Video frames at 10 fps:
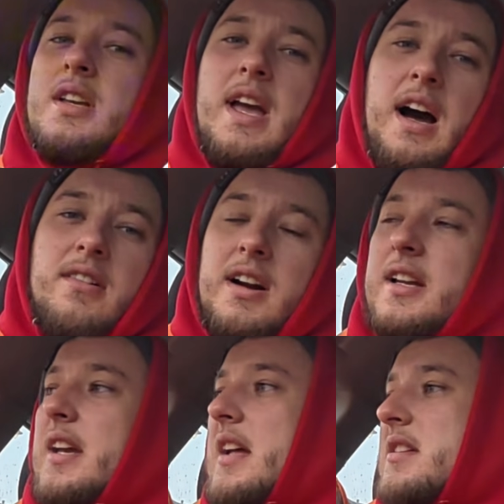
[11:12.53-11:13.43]
Yeah, I
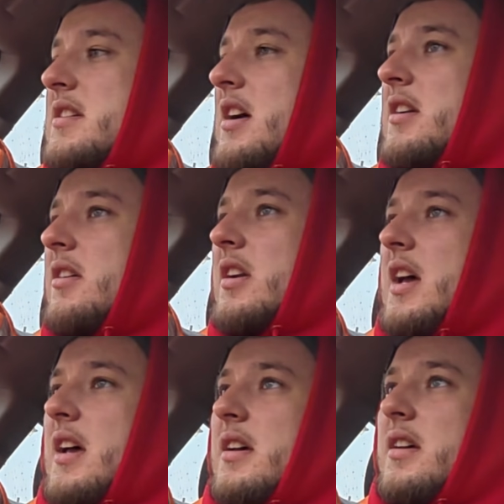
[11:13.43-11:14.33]
reckon get a design on
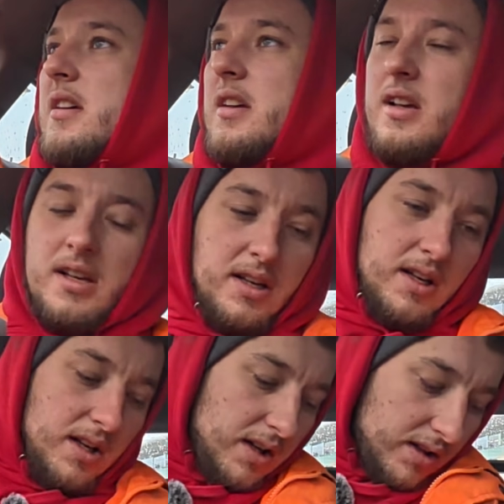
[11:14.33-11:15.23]
it.
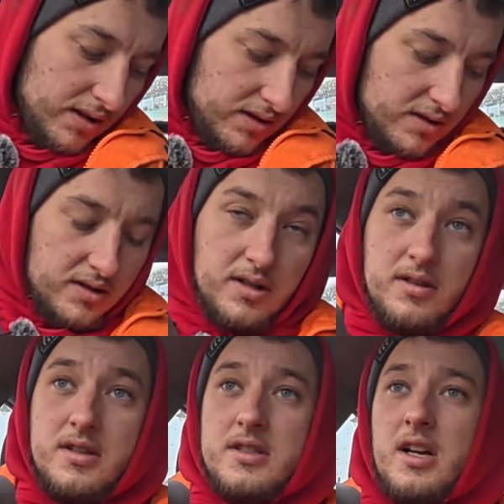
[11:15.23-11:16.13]

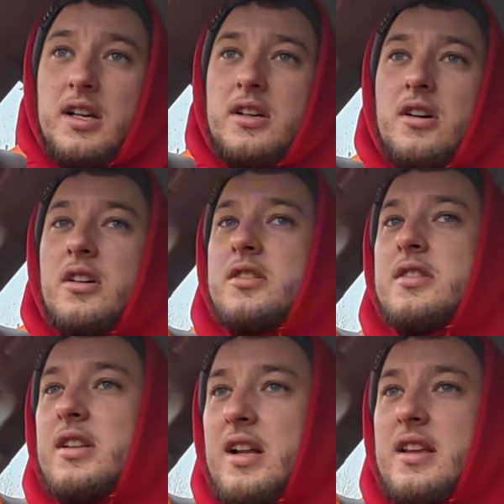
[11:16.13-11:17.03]
So the design
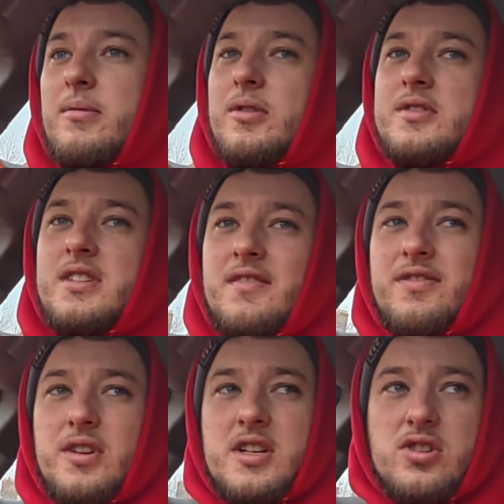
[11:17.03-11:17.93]
cost, then he wants it
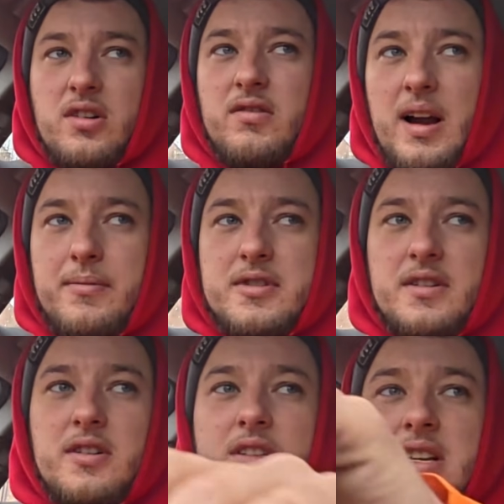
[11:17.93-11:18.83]
fully shrink wrapped, so
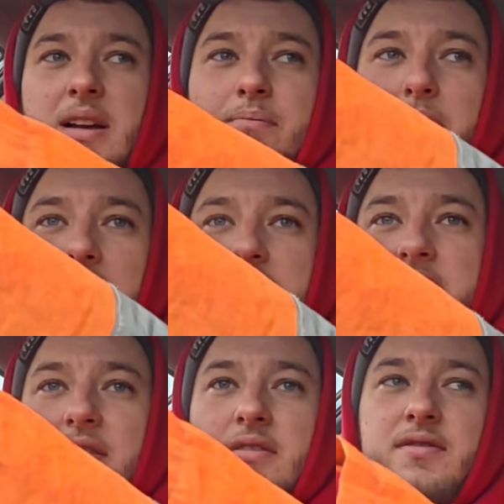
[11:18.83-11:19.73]
got
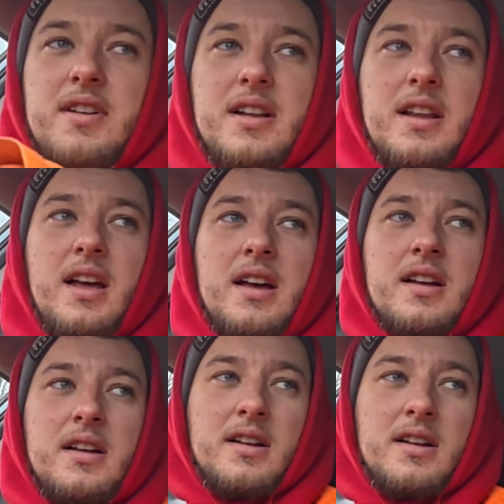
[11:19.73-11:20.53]
sandblast everything in there.